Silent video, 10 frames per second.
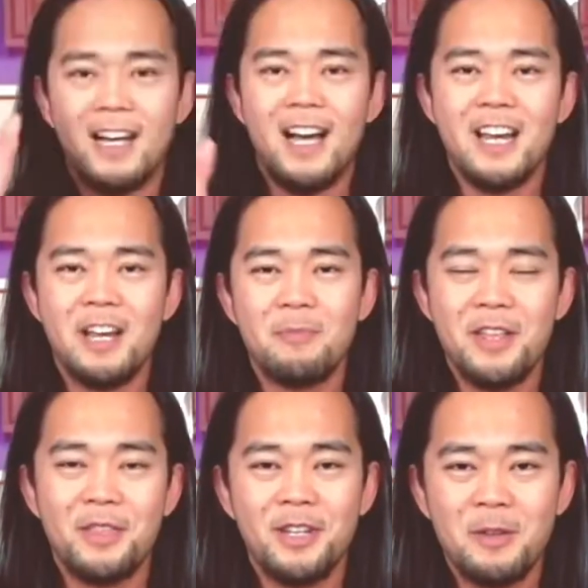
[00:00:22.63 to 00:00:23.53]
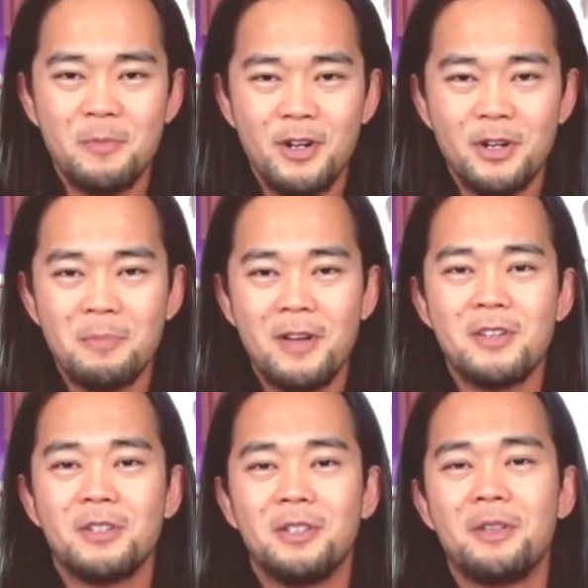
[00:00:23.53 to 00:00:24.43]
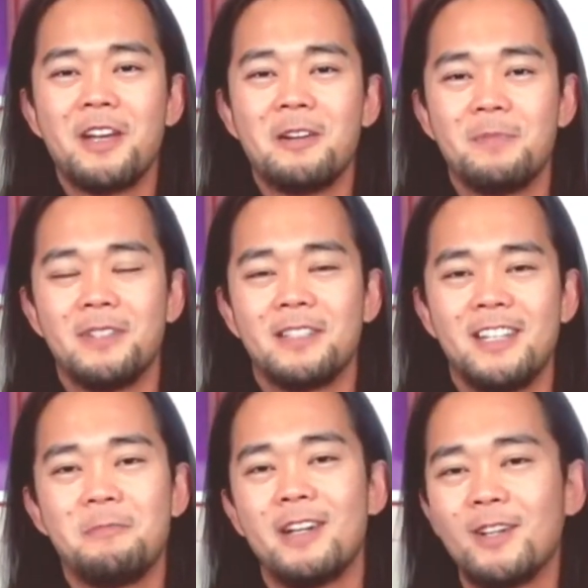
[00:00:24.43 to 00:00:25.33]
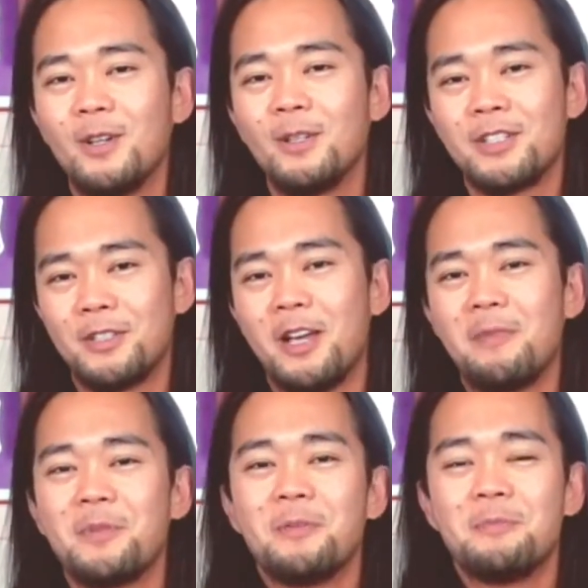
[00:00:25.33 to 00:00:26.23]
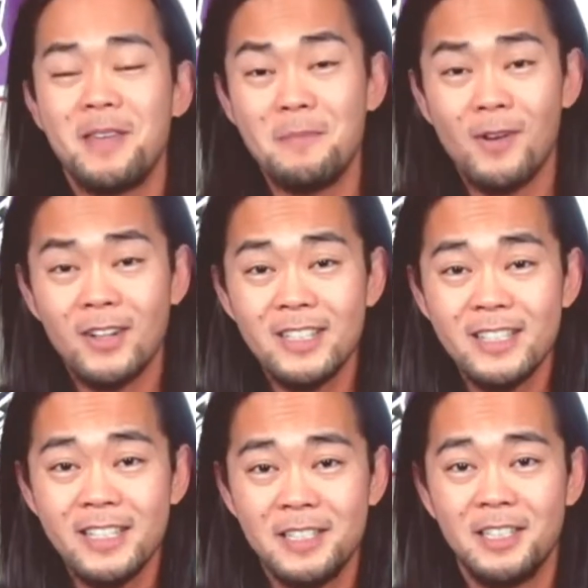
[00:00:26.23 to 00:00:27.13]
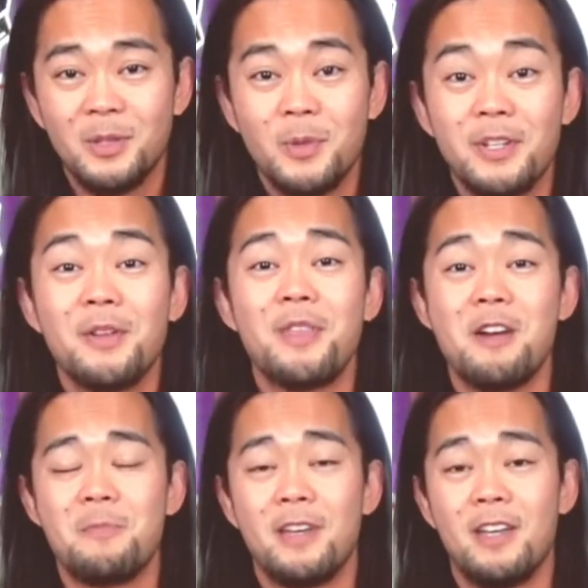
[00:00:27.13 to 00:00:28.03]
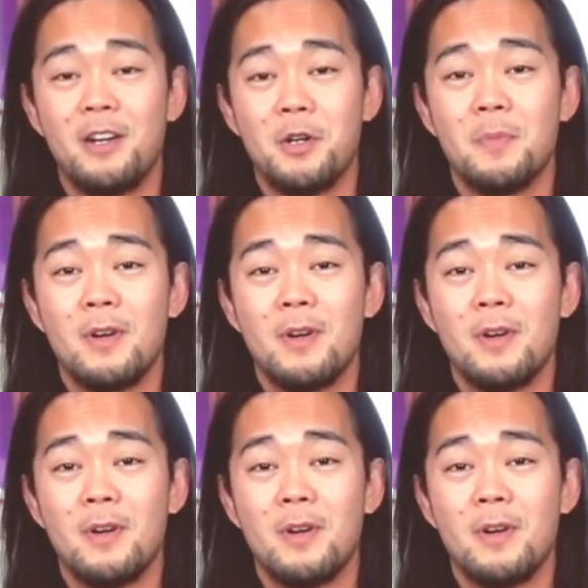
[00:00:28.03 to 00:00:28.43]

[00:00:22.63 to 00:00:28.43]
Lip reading: Hi, I'm Nathan. I'm your occupational therapist, and my goal is to help you be more consistent with your therapy at home.